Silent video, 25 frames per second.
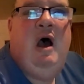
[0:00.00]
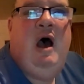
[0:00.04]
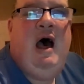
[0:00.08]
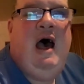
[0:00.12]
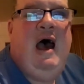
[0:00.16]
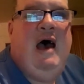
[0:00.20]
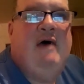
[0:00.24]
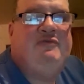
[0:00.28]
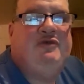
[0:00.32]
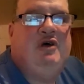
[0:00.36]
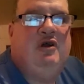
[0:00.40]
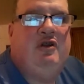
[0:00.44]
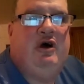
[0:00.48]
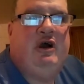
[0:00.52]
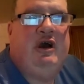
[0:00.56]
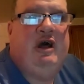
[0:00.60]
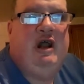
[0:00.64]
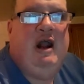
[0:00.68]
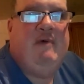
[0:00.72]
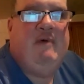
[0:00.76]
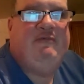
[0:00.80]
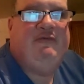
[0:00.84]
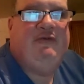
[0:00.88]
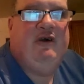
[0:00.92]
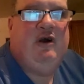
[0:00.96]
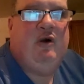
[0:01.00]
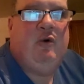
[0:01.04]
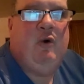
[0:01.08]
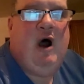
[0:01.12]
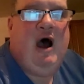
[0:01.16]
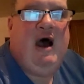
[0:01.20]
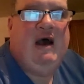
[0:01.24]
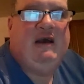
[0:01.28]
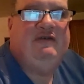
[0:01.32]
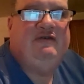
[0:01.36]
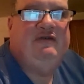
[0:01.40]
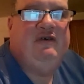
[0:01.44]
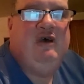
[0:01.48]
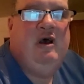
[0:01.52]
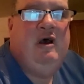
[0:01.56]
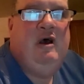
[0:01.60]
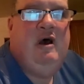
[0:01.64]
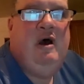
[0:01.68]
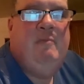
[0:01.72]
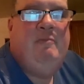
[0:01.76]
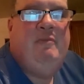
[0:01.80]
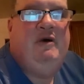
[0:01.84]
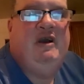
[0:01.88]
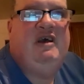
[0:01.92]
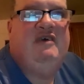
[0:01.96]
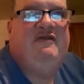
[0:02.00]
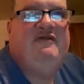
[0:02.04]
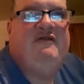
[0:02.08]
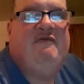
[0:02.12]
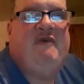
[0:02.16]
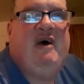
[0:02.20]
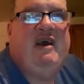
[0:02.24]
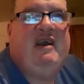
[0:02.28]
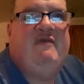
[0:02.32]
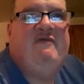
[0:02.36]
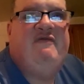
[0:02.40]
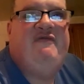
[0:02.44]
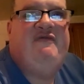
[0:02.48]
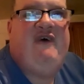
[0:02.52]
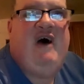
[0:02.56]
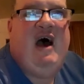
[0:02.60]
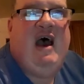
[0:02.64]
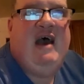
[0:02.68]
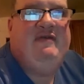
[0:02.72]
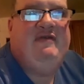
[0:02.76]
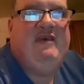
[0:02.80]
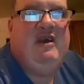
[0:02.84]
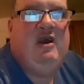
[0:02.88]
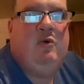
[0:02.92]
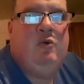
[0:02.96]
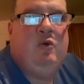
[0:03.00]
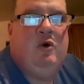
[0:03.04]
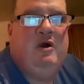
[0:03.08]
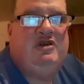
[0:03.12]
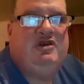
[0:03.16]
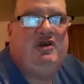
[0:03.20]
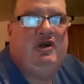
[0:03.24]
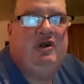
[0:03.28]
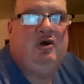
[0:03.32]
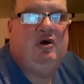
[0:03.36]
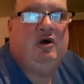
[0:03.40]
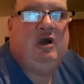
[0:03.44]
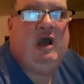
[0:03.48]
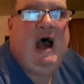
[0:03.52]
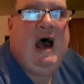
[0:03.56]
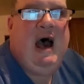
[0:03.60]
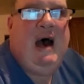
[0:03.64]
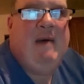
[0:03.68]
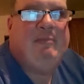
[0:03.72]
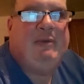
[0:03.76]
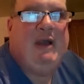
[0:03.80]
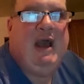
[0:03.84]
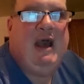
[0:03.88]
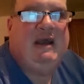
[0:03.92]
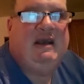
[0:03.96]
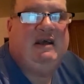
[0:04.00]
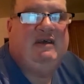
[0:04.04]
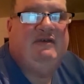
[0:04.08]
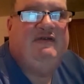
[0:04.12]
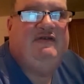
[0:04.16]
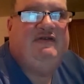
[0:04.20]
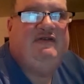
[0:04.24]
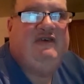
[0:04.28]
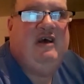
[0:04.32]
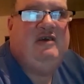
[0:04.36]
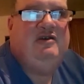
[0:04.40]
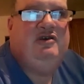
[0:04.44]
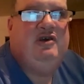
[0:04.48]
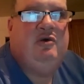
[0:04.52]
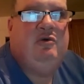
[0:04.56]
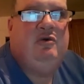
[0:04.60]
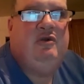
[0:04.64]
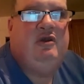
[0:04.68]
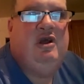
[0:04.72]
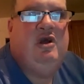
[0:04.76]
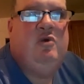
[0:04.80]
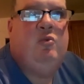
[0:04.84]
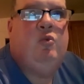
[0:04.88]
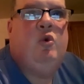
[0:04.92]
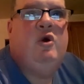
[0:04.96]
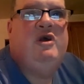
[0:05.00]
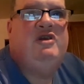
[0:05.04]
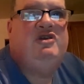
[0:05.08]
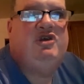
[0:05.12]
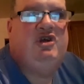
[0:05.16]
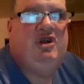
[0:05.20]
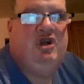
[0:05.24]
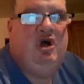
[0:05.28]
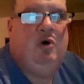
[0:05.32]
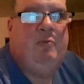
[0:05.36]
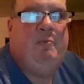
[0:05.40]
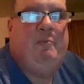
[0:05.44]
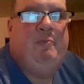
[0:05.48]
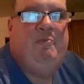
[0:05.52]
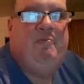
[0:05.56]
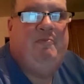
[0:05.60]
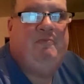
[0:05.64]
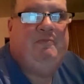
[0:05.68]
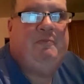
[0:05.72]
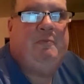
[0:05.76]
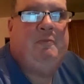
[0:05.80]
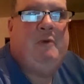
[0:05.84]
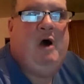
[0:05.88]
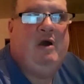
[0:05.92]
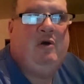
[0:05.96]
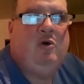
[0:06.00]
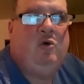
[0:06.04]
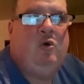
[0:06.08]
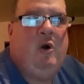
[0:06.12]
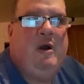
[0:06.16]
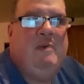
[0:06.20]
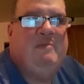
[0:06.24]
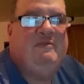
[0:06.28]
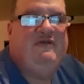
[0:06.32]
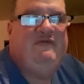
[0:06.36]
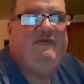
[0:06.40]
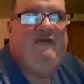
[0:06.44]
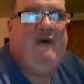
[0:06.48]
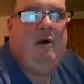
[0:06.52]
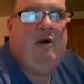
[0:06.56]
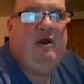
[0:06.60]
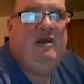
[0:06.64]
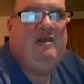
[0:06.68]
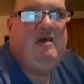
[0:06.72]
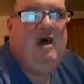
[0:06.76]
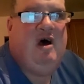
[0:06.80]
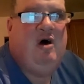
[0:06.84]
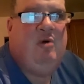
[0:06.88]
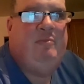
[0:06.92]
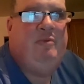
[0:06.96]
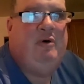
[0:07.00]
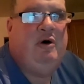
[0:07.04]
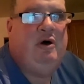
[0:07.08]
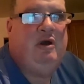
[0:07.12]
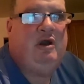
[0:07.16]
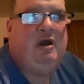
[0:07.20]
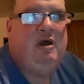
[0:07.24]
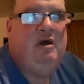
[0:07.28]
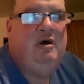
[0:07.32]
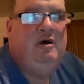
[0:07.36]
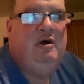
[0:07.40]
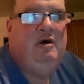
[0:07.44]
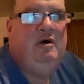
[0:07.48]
I have to look it up for you, Rox. Because if I can find the original copy, I can send you the original Grimm's fairy tale book.